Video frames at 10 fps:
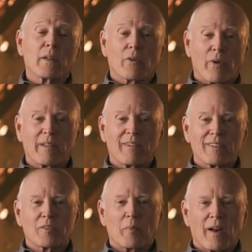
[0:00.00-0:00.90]
One of the great
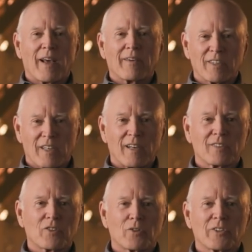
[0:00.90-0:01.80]
things about having
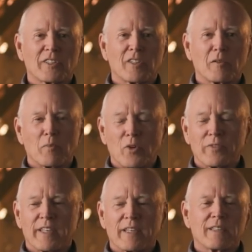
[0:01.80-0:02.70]
dinosaurs in the
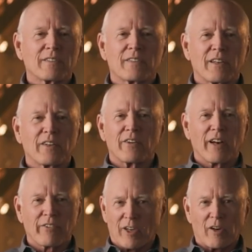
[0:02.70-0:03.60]
movie is that you're
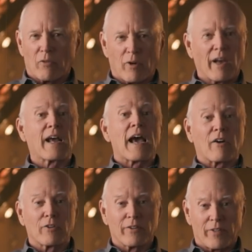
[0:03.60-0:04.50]
never going to run
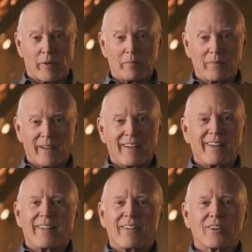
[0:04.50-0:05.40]
out of them.
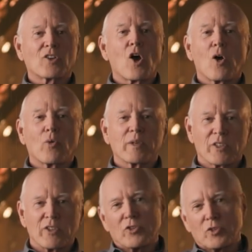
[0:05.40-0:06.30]
There's always
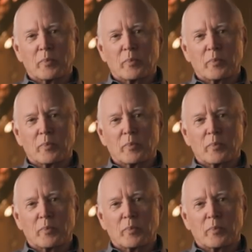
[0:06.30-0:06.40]
a new